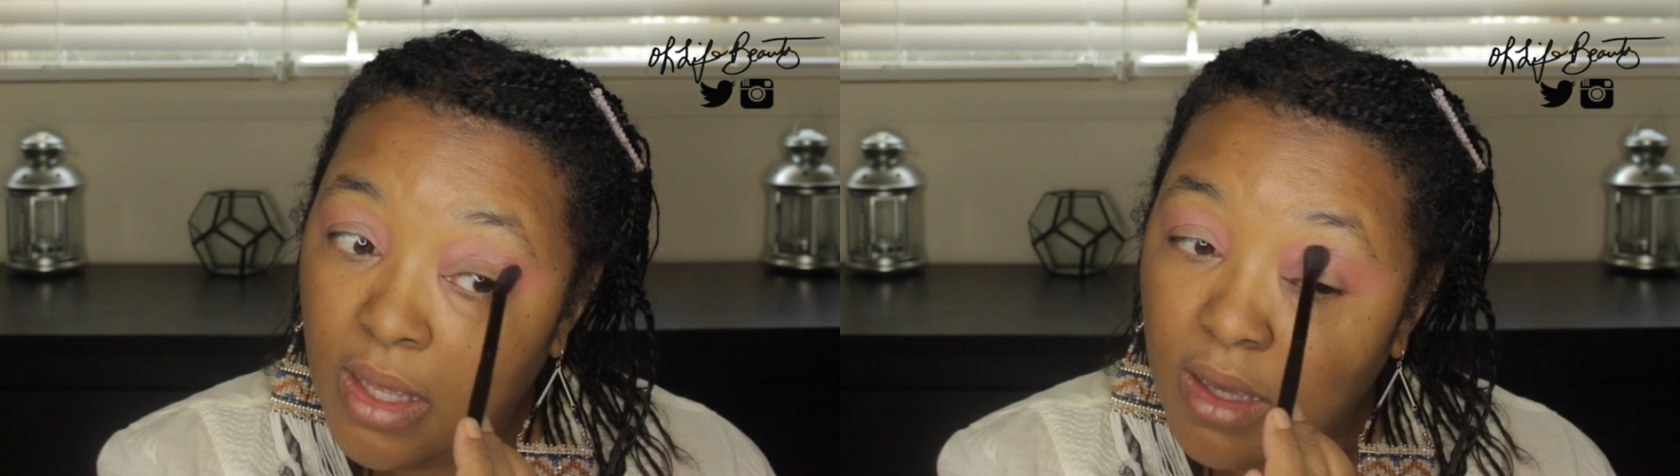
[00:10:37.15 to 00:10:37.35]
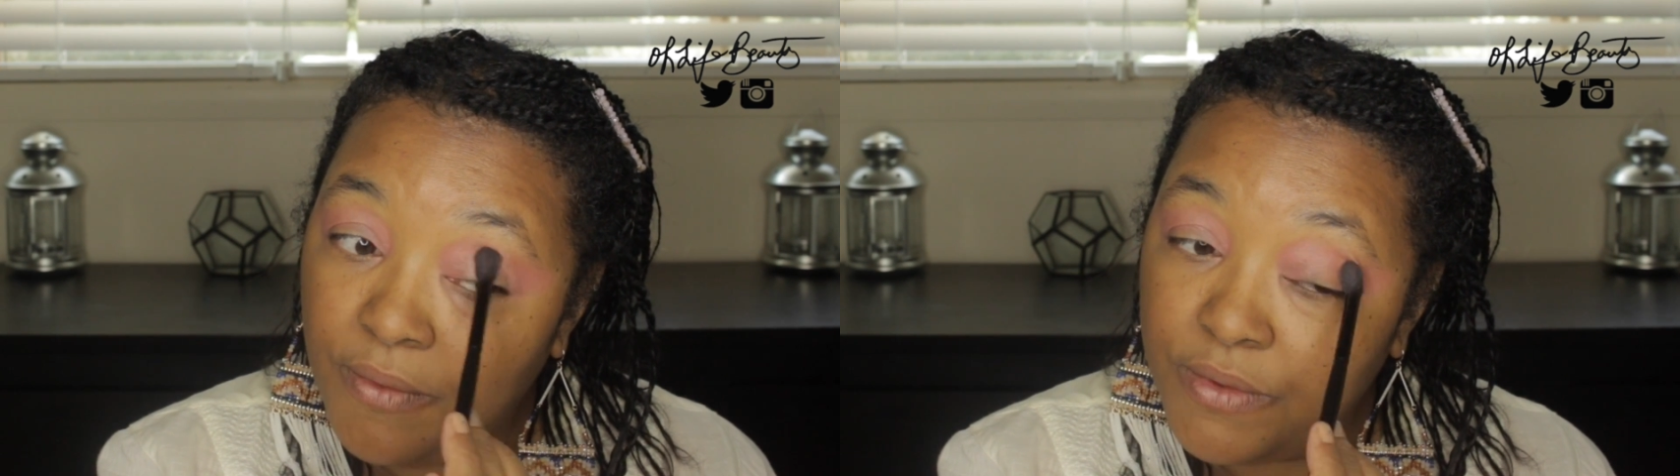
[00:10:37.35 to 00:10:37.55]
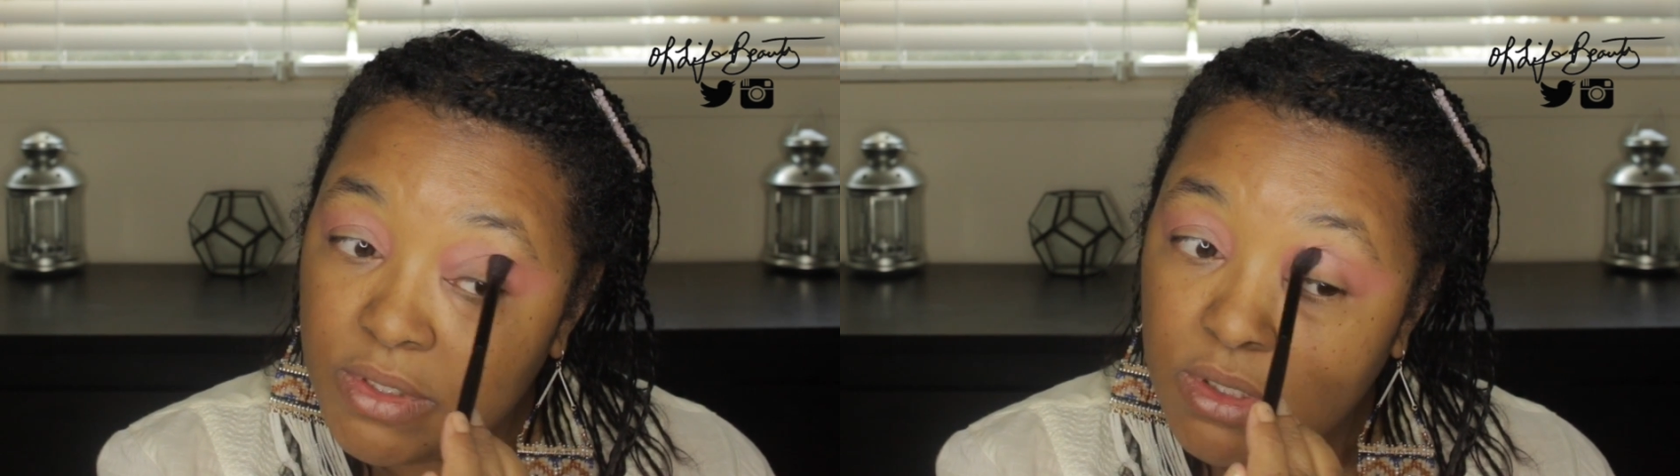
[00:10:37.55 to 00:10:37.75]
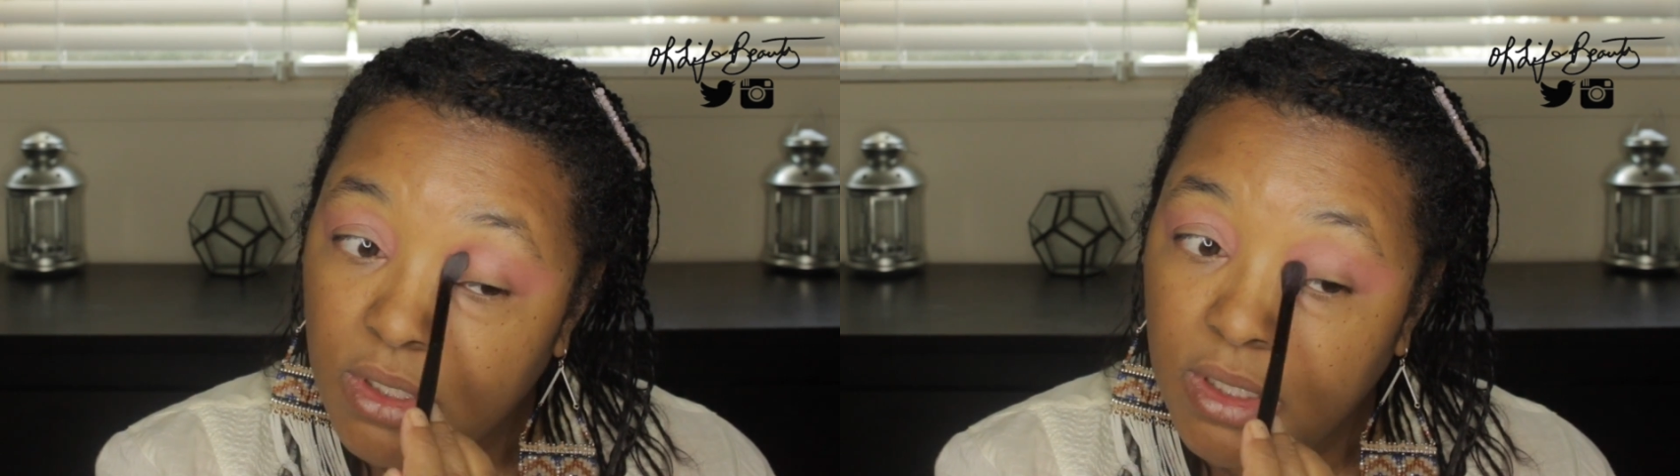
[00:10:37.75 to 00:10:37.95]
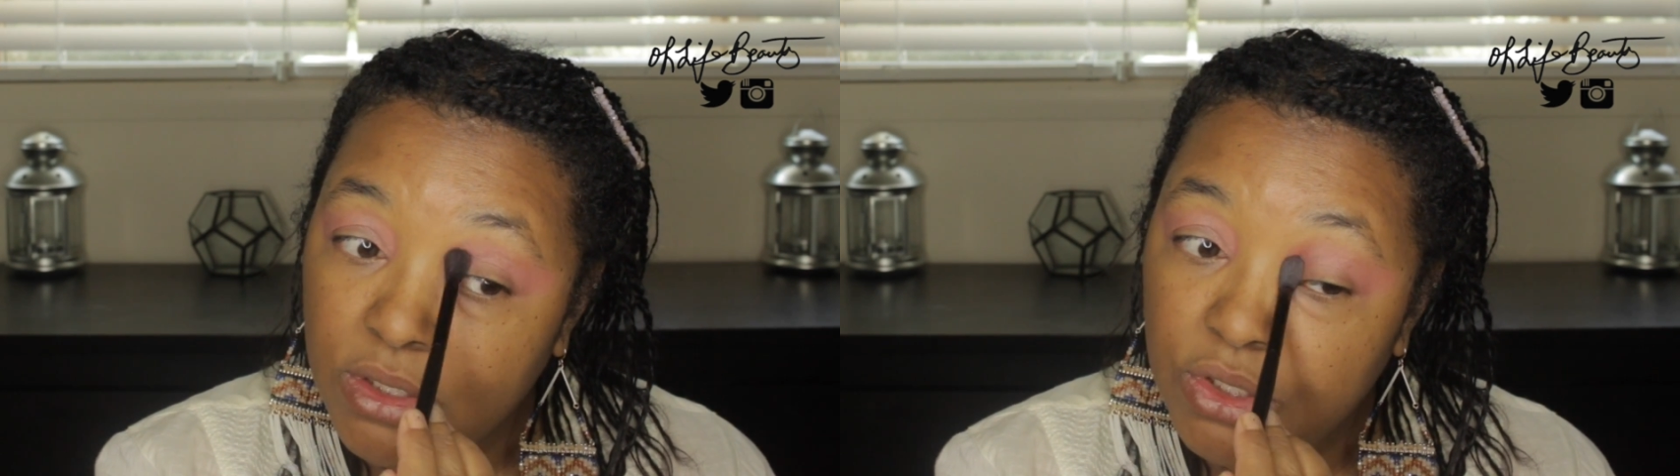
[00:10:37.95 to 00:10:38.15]

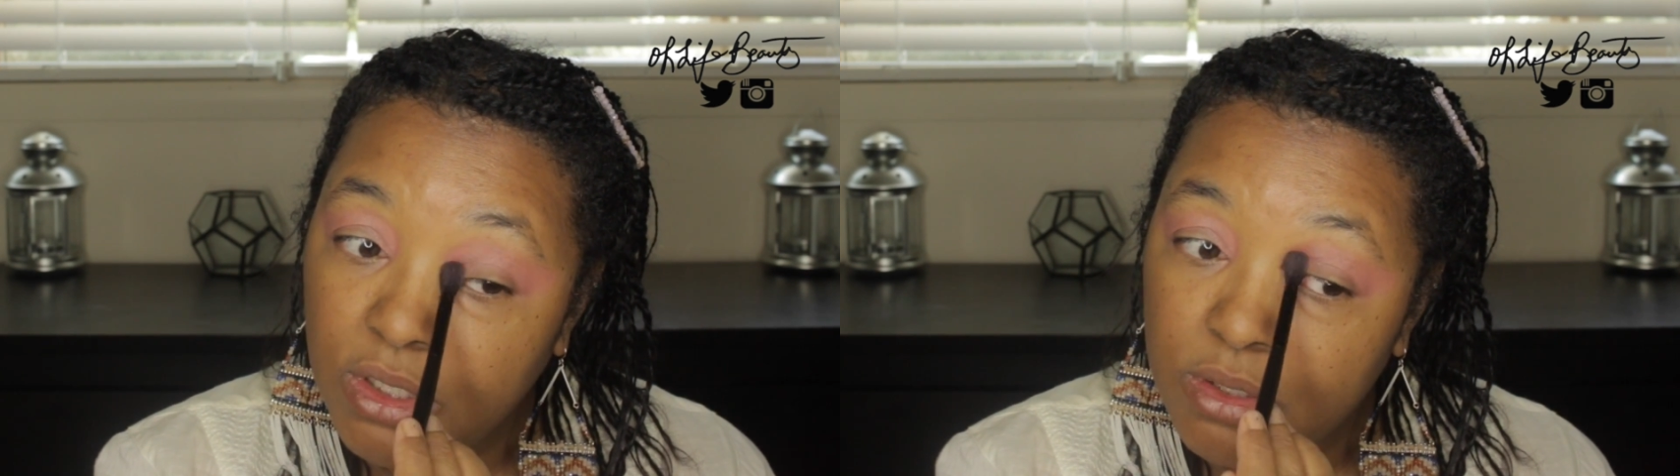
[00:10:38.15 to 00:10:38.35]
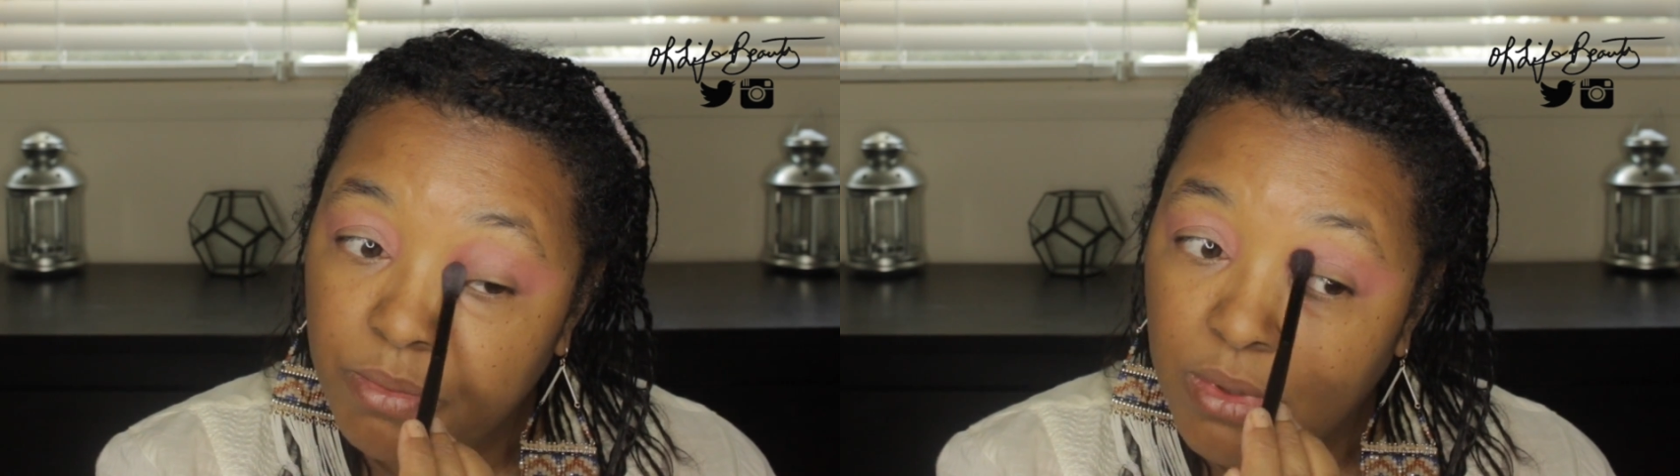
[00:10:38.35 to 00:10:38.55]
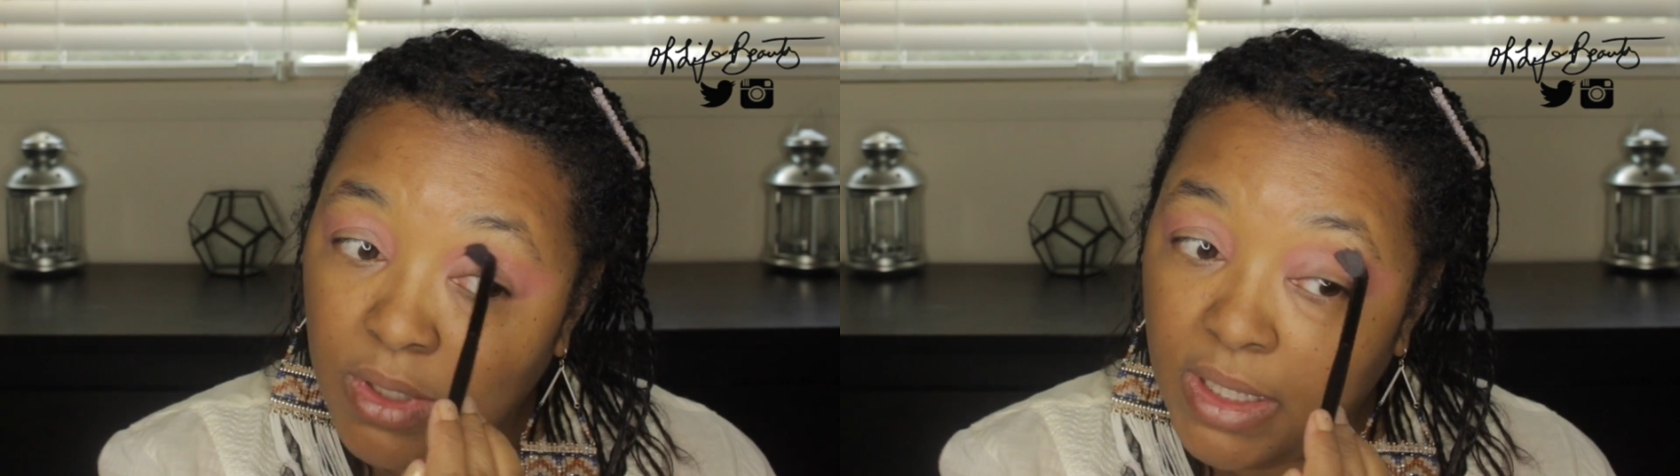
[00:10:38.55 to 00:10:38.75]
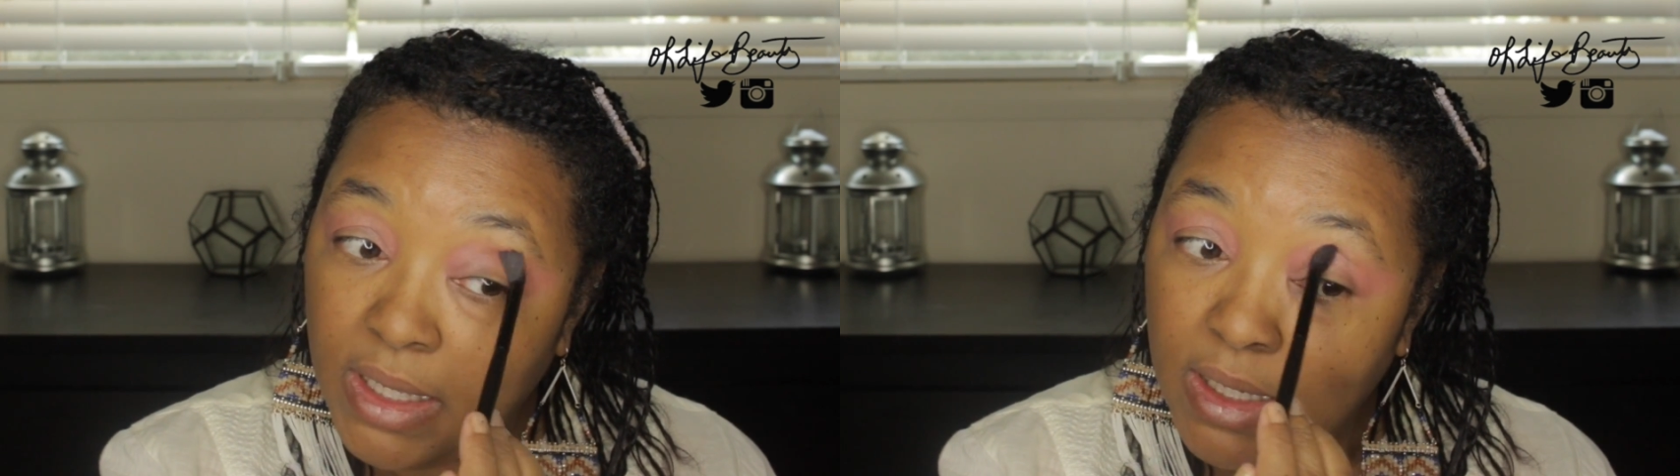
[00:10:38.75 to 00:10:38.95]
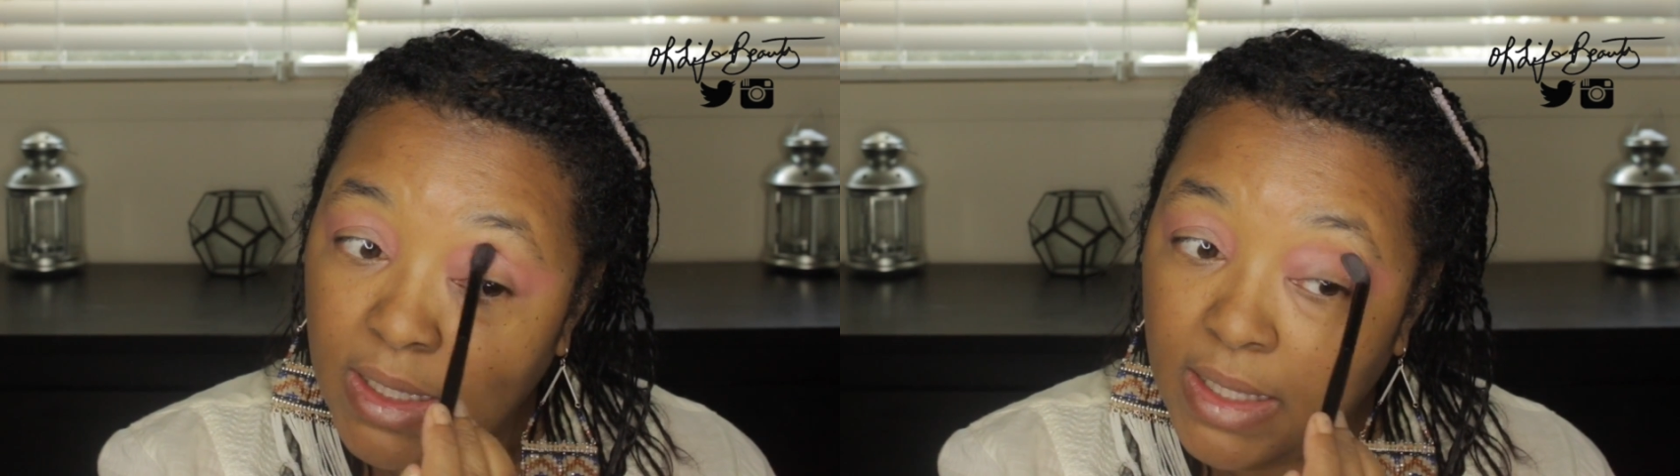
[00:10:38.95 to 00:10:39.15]
effortlessly just
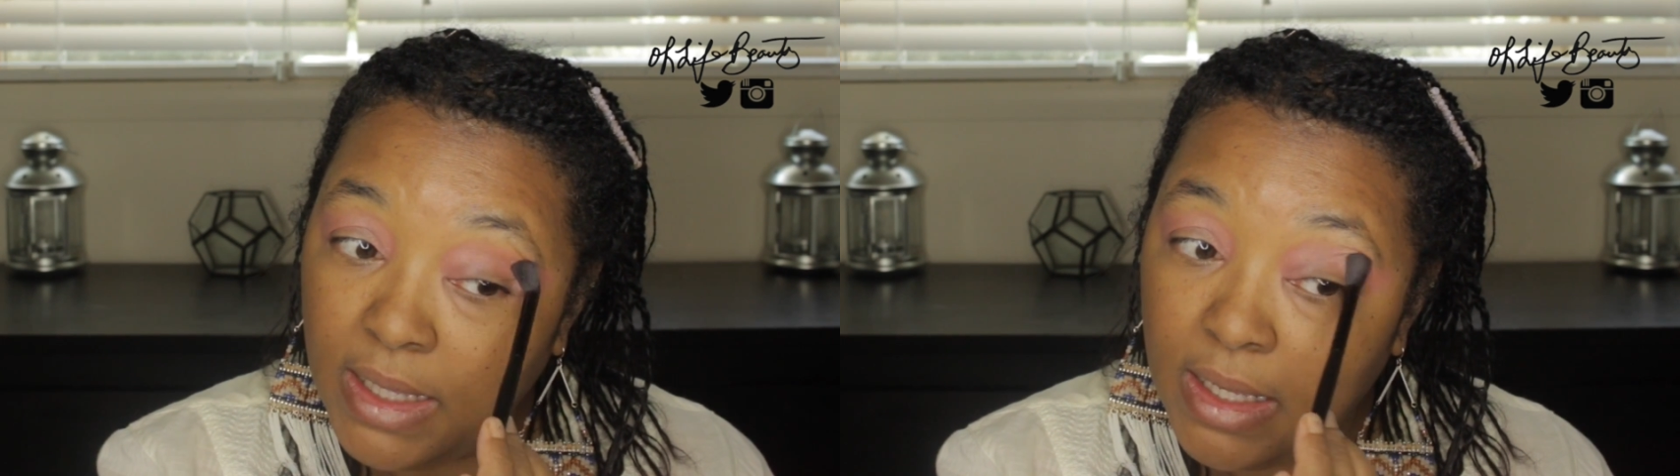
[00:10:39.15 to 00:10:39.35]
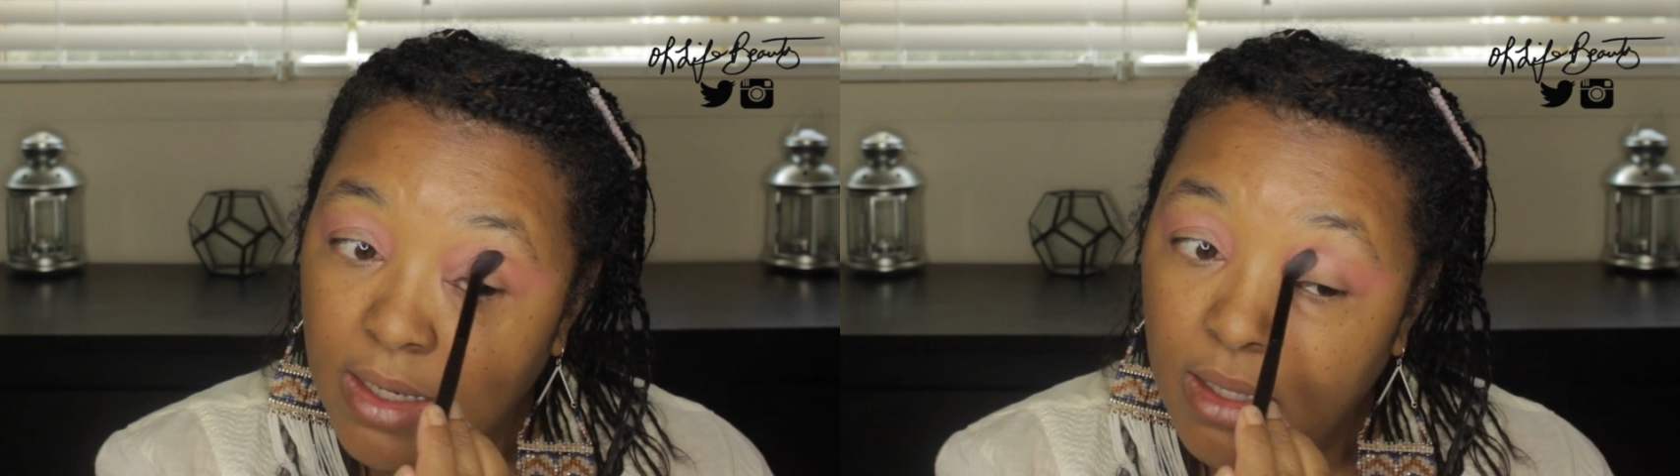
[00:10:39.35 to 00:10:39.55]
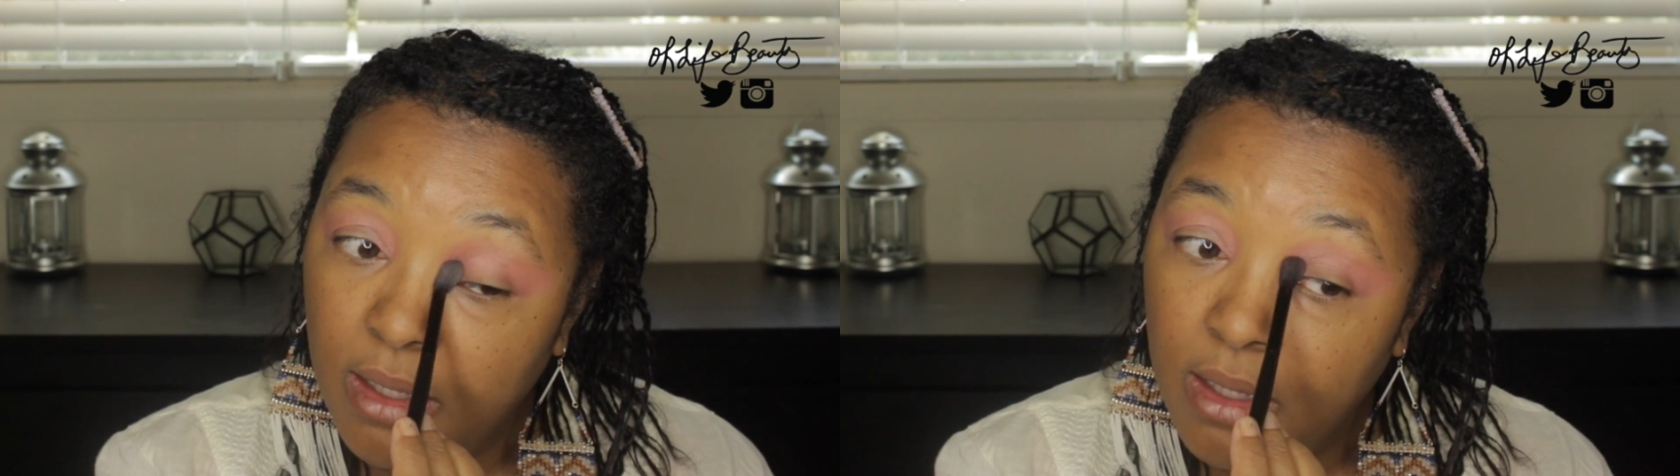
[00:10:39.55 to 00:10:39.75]
blend in